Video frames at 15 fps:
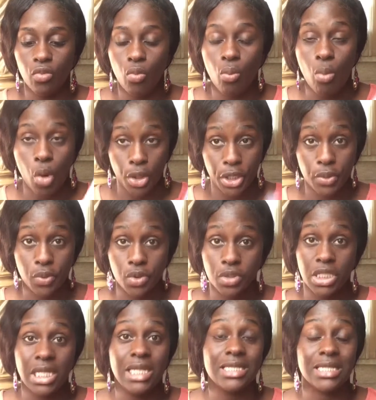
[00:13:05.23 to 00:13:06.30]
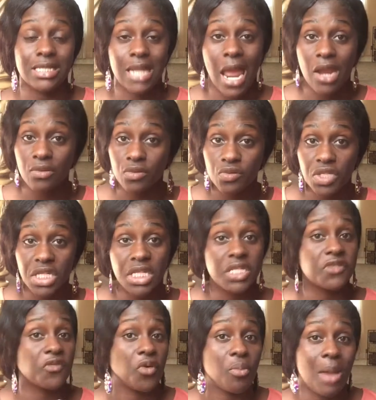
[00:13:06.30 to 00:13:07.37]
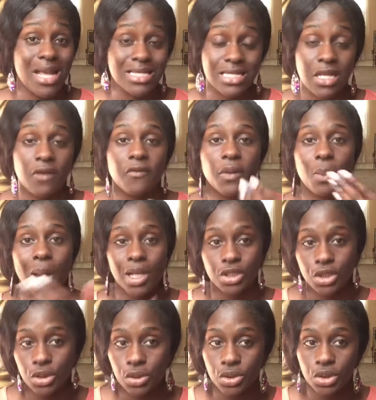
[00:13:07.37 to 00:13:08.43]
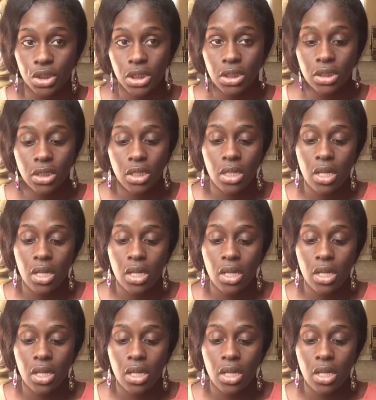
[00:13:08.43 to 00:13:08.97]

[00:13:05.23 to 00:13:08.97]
morning routines and night routines for myself and my children,